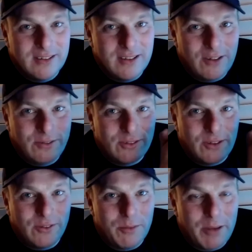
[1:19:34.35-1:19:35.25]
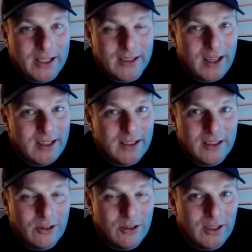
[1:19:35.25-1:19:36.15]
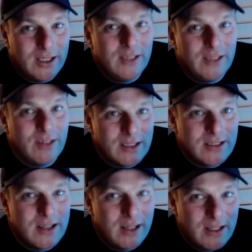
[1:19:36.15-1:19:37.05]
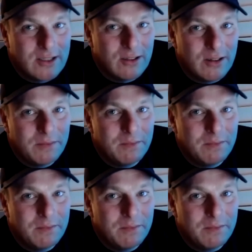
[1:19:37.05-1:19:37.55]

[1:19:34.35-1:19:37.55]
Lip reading: off the back of that, you can call any of us anytime.